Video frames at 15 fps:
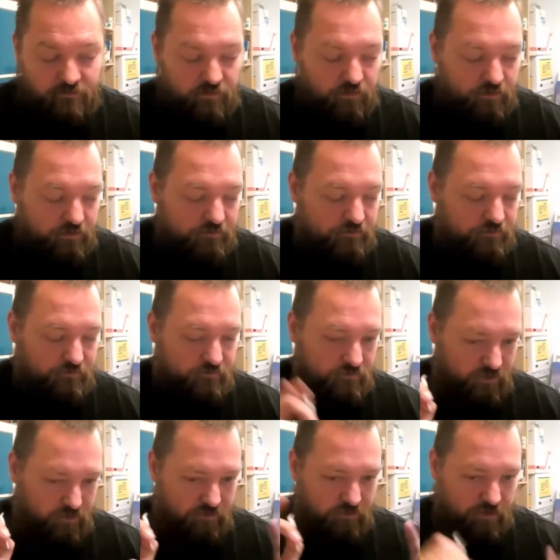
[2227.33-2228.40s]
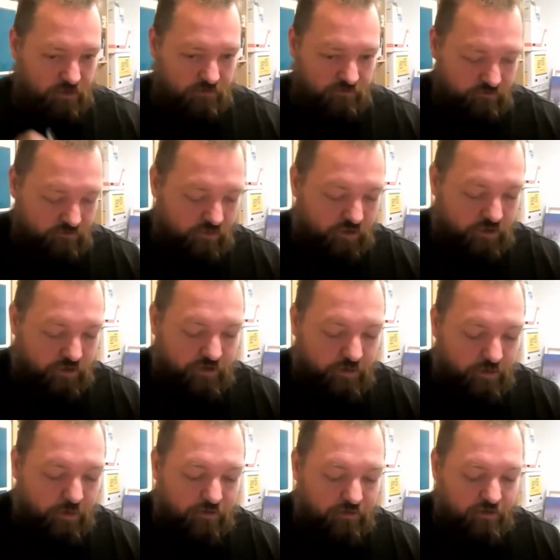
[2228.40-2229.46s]
or you can worry
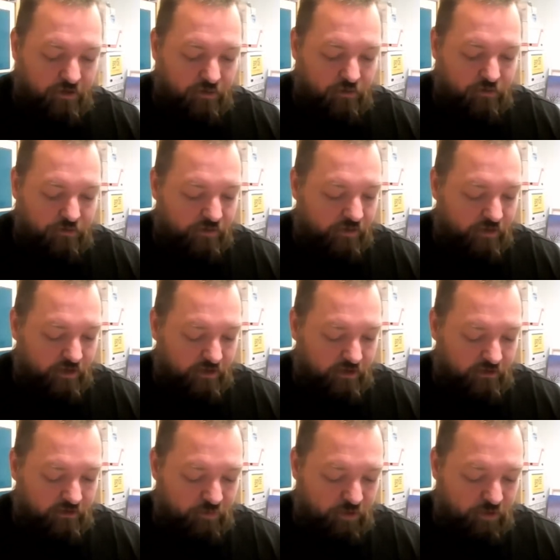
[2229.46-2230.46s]
about those things.